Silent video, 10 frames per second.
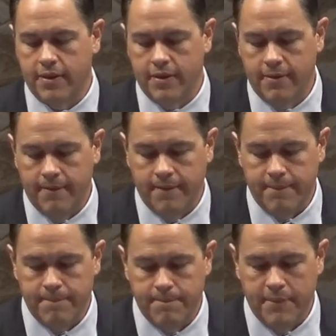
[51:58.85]
And by
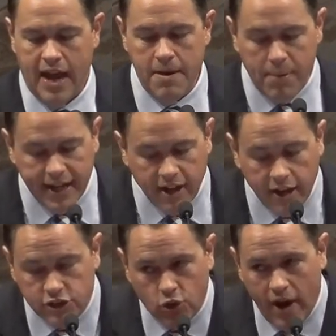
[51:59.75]
God's grace,
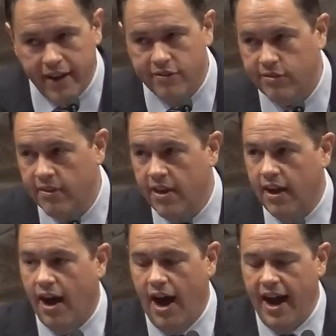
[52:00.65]
I have
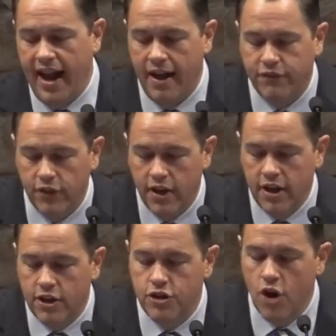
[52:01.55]
no lack
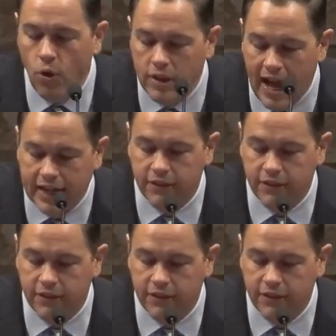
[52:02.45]
of confidence